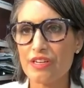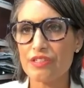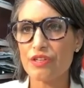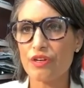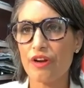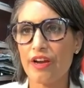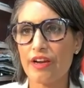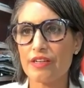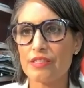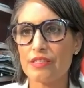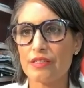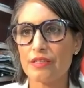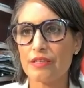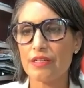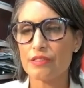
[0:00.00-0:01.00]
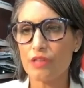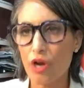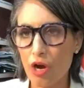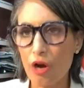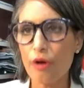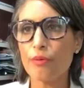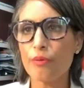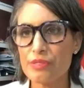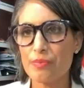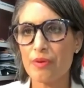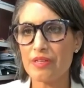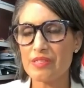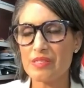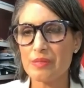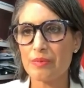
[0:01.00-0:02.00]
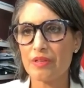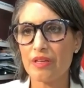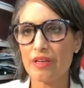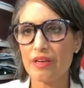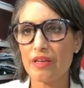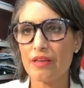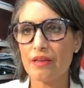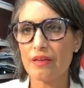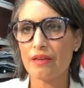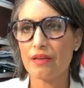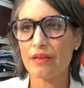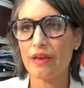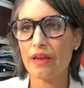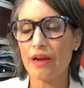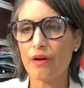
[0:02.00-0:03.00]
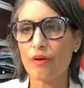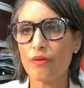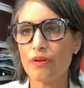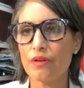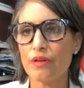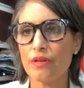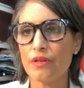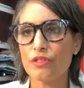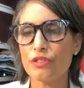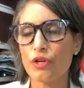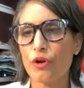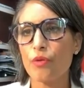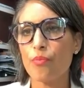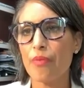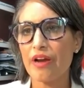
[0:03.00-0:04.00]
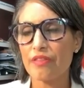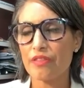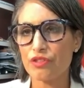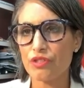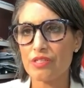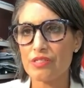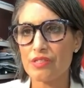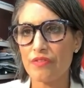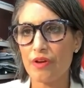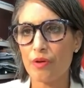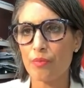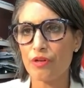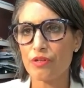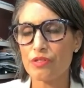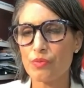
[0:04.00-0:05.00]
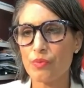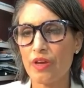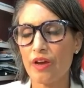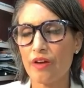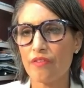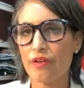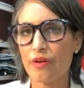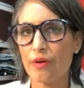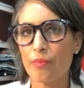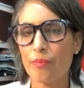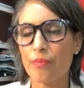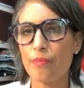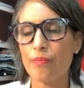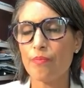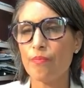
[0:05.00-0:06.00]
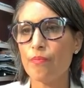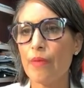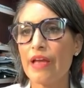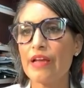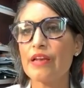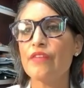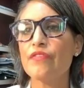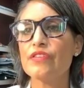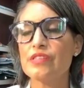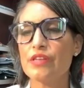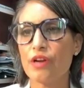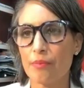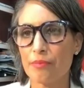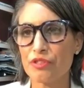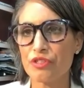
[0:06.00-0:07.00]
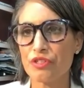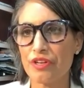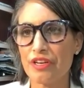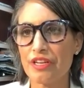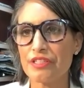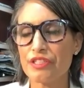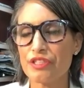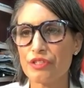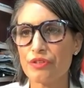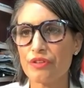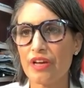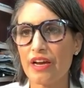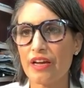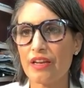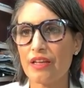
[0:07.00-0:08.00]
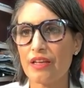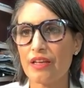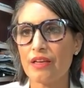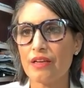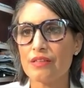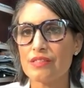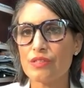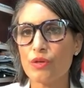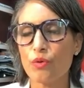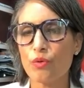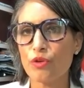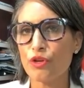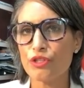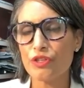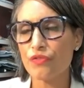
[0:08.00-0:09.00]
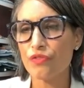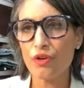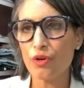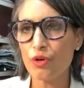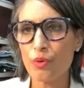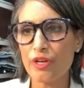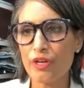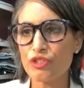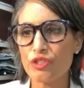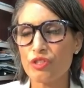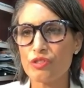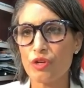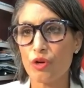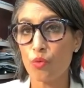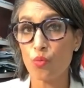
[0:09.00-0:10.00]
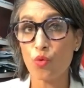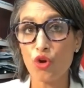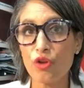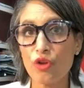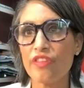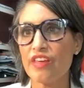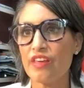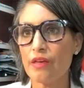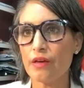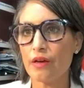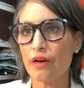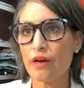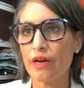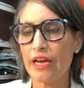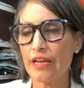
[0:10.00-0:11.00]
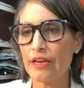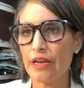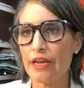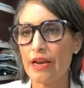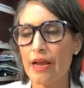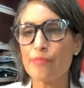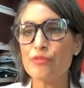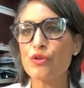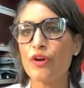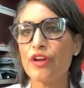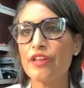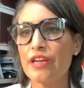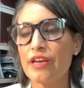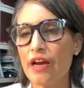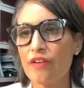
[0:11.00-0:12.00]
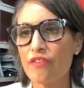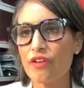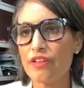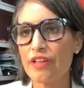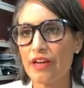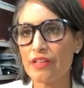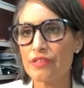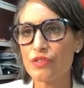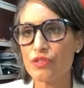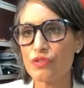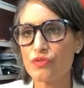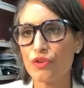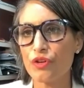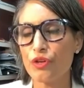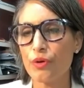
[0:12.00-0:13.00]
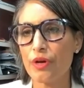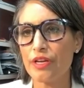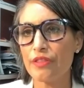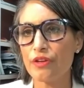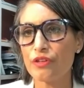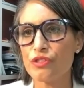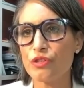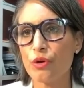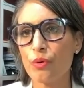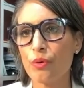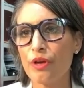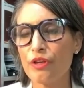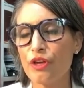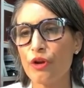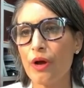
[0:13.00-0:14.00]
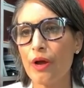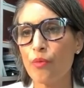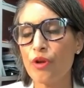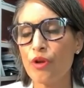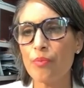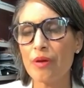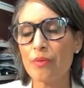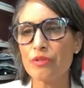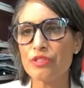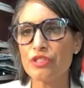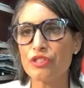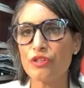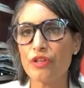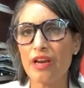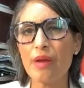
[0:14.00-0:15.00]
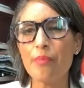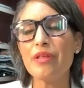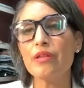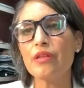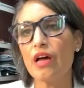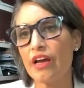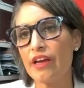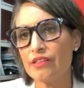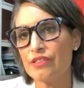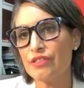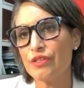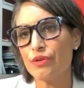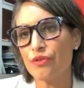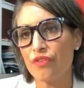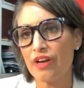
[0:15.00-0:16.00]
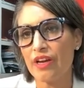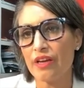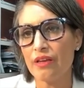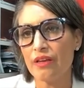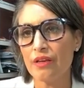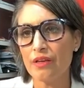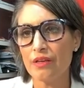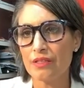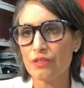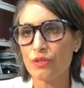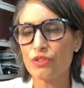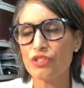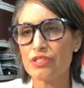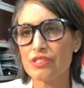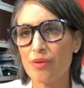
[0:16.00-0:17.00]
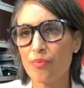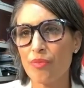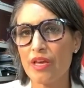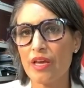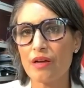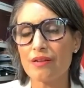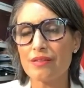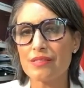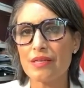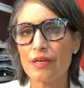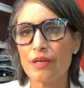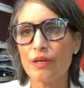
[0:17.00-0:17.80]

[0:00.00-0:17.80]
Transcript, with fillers: is correct. It's our responsibility now to earn back the trust of Albertans. We have a magnificent opportunity to do that. So your difficult questions are worthy. And, and I'm sorry I didn't have all the answers for you. I, there's no, you know, I wouldn't be able to do that. And I'd be lying to you if I told you something else.